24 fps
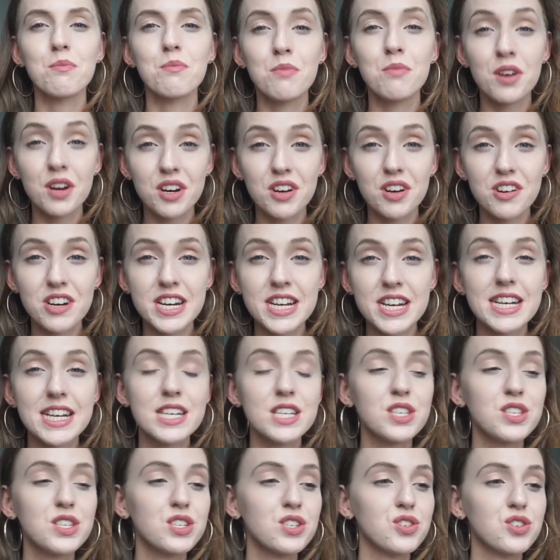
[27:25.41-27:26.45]
Mercury
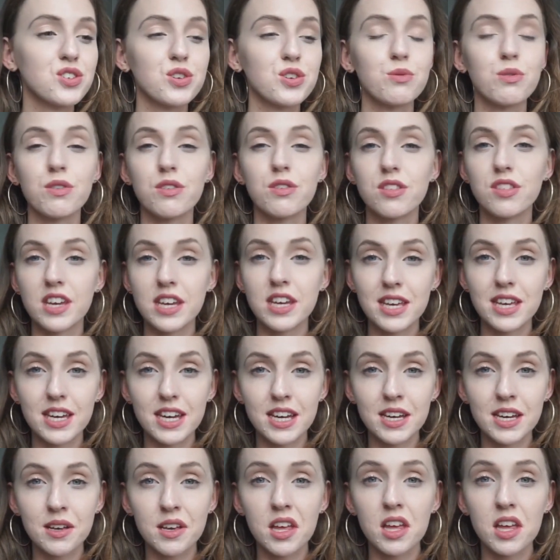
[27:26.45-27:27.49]
is to do with
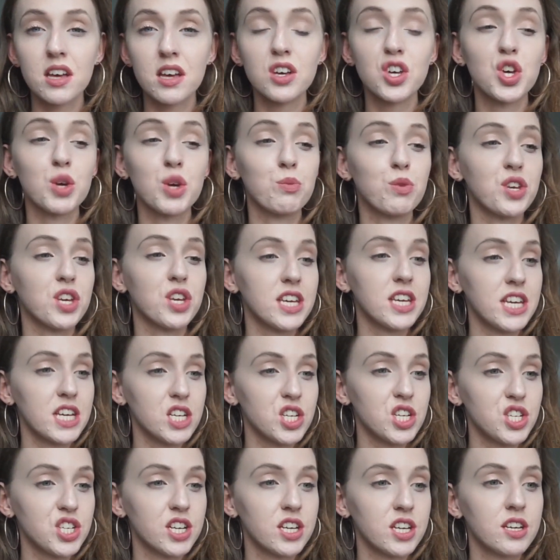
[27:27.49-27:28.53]
thinking,
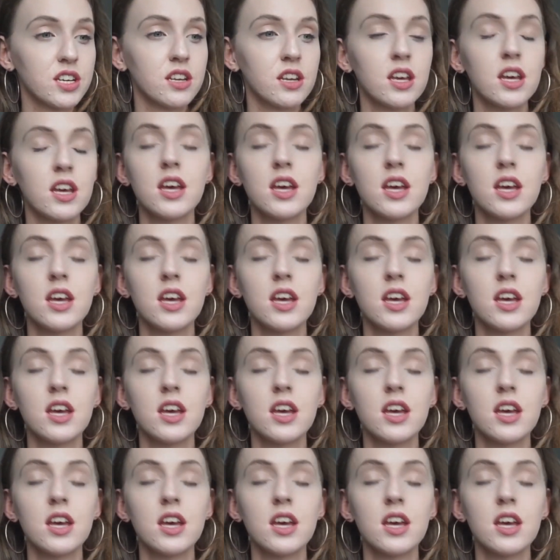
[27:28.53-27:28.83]
communication,